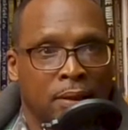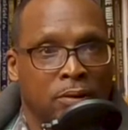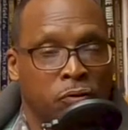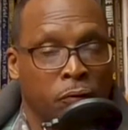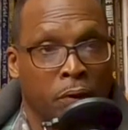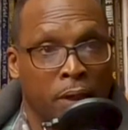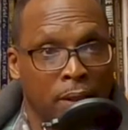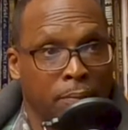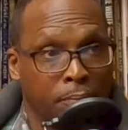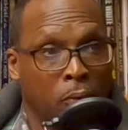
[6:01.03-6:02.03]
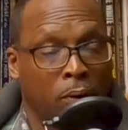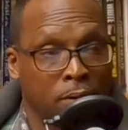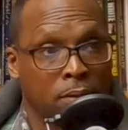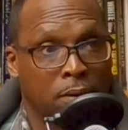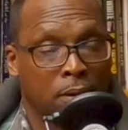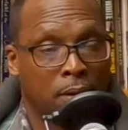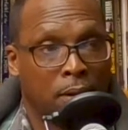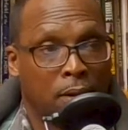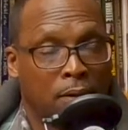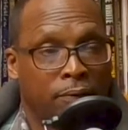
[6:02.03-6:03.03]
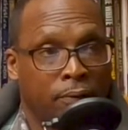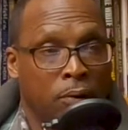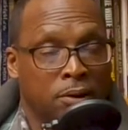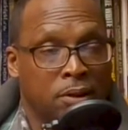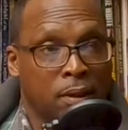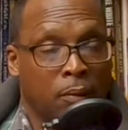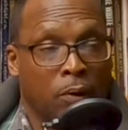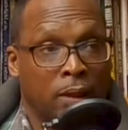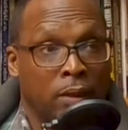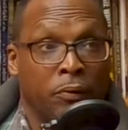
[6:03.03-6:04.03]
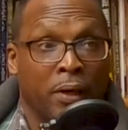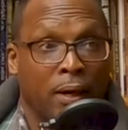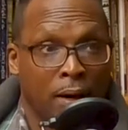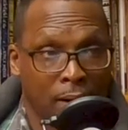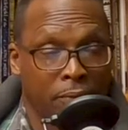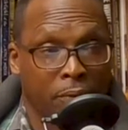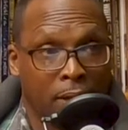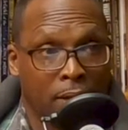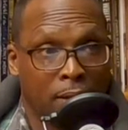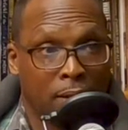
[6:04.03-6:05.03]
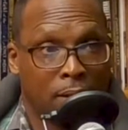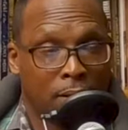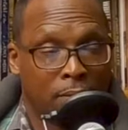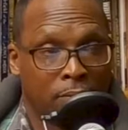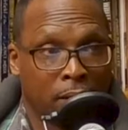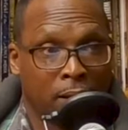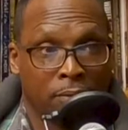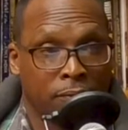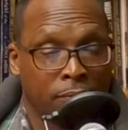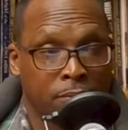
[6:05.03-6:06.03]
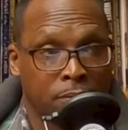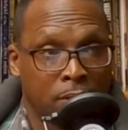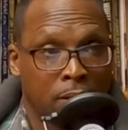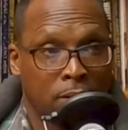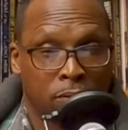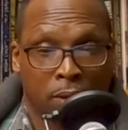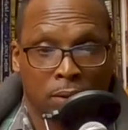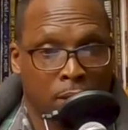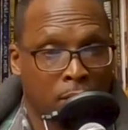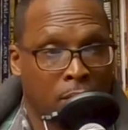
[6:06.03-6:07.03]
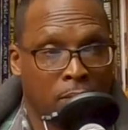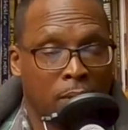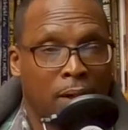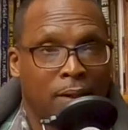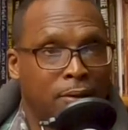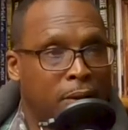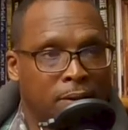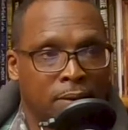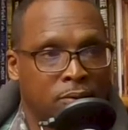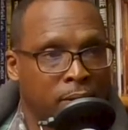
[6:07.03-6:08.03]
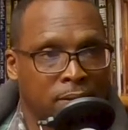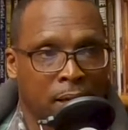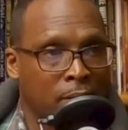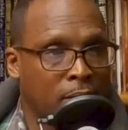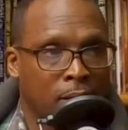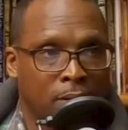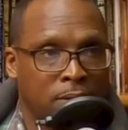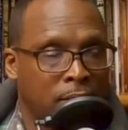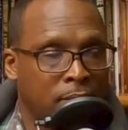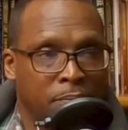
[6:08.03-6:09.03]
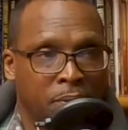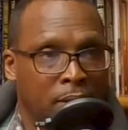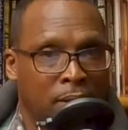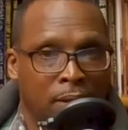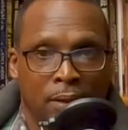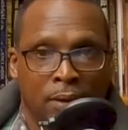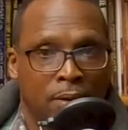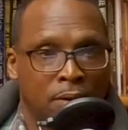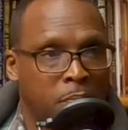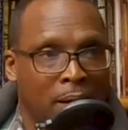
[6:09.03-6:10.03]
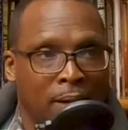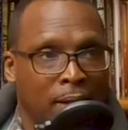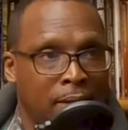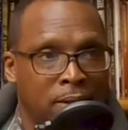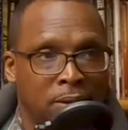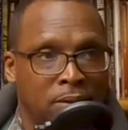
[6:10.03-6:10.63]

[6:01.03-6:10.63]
it's real important for someone in recovery, recovering from drugs and alcohol. You know, drugs and alcohol tend to be, the spotlight